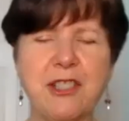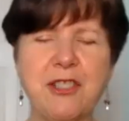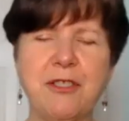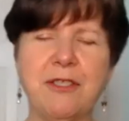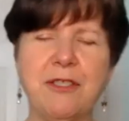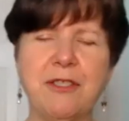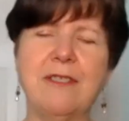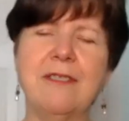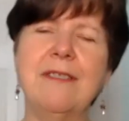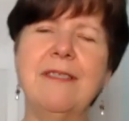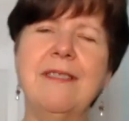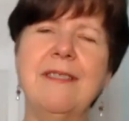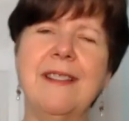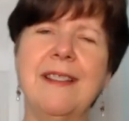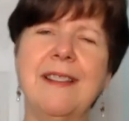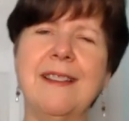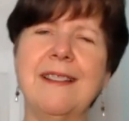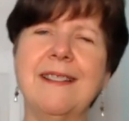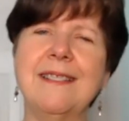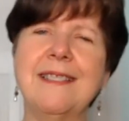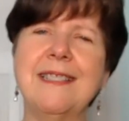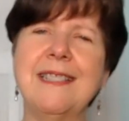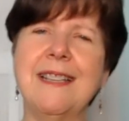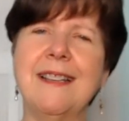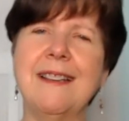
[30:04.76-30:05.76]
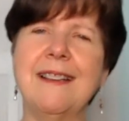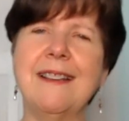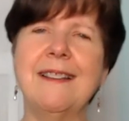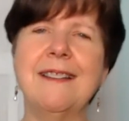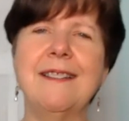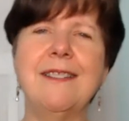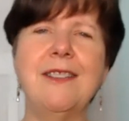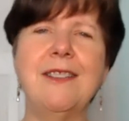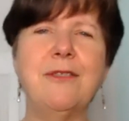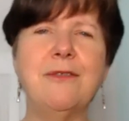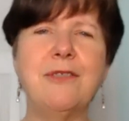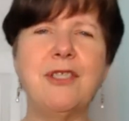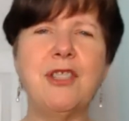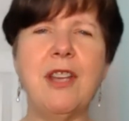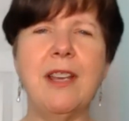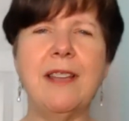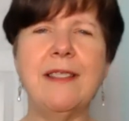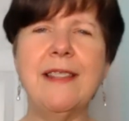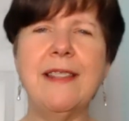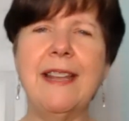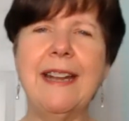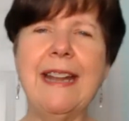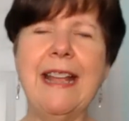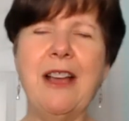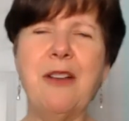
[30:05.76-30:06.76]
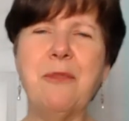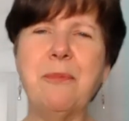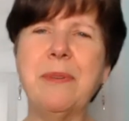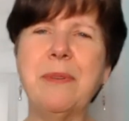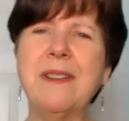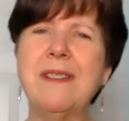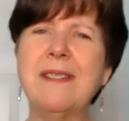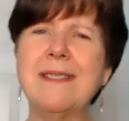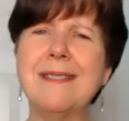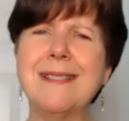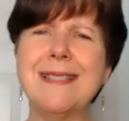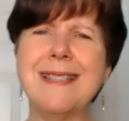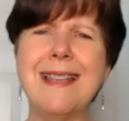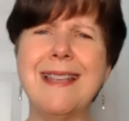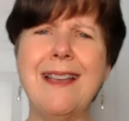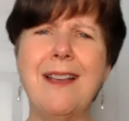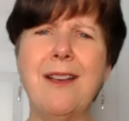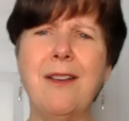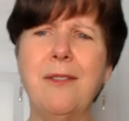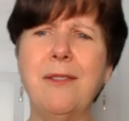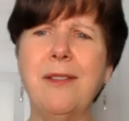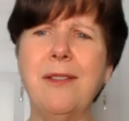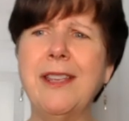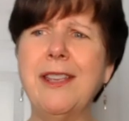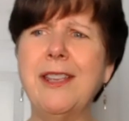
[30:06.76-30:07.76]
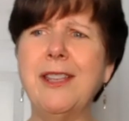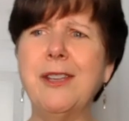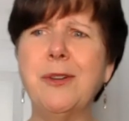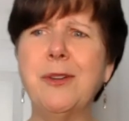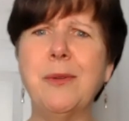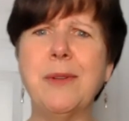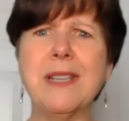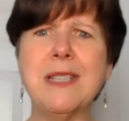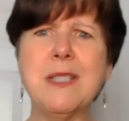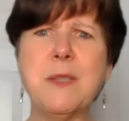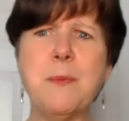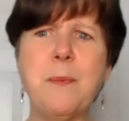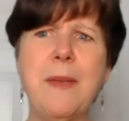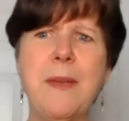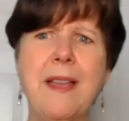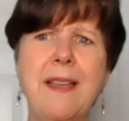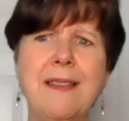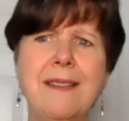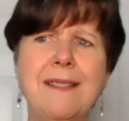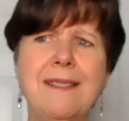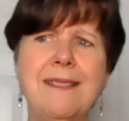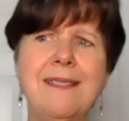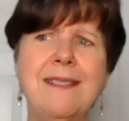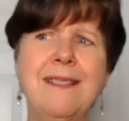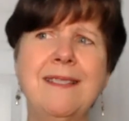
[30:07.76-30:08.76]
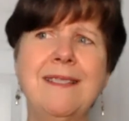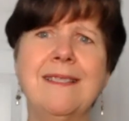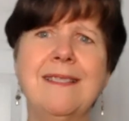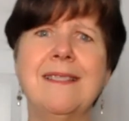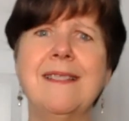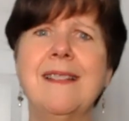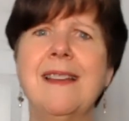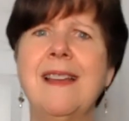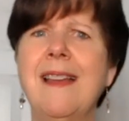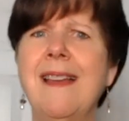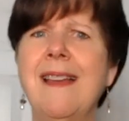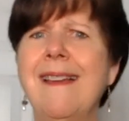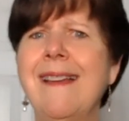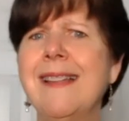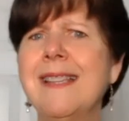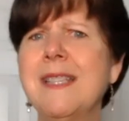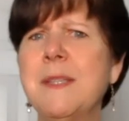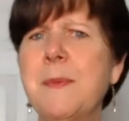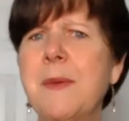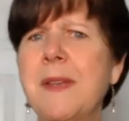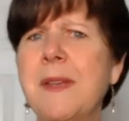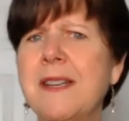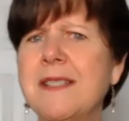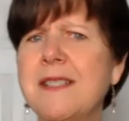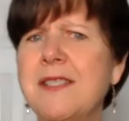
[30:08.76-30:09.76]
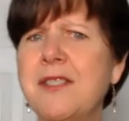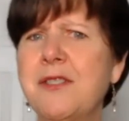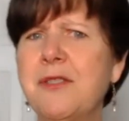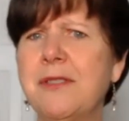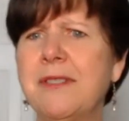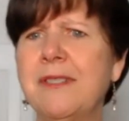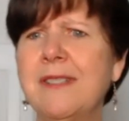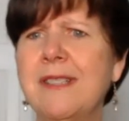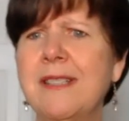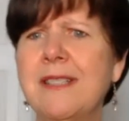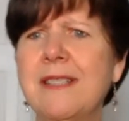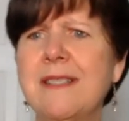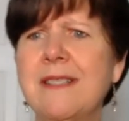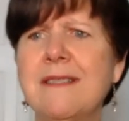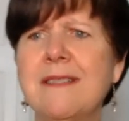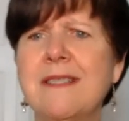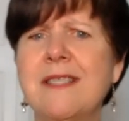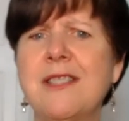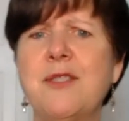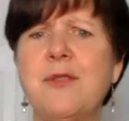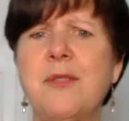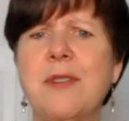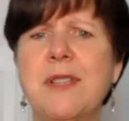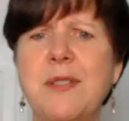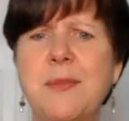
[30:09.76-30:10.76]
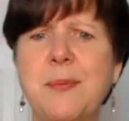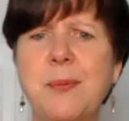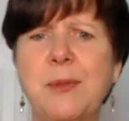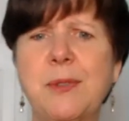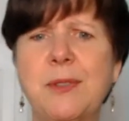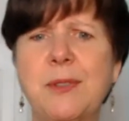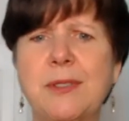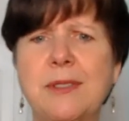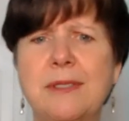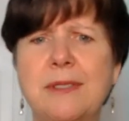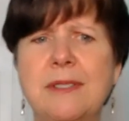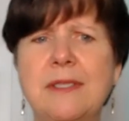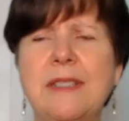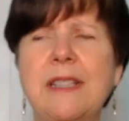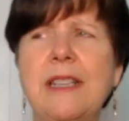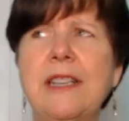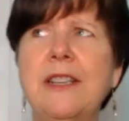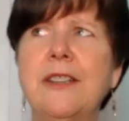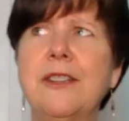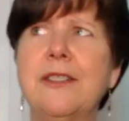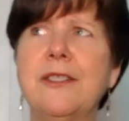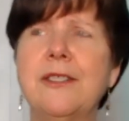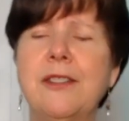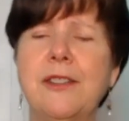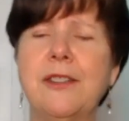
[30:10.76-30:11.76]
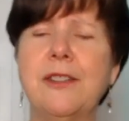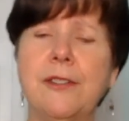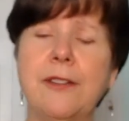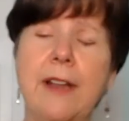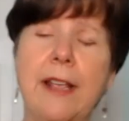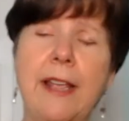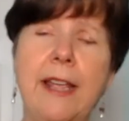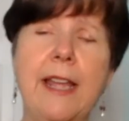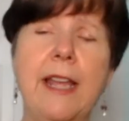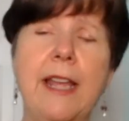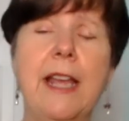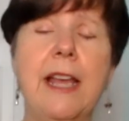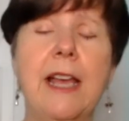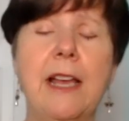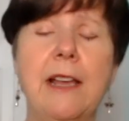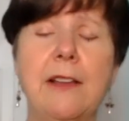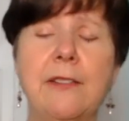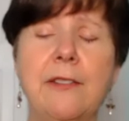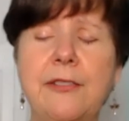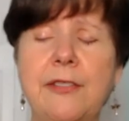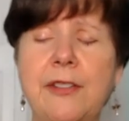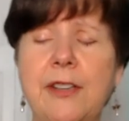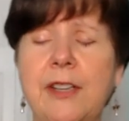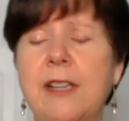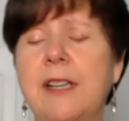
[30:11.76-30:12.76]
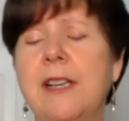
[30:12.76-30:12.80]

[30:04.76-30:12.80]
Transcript: sure that uh, you check that out because, yeah, you know, it's been, it's been a certainly stressful year, year and a half,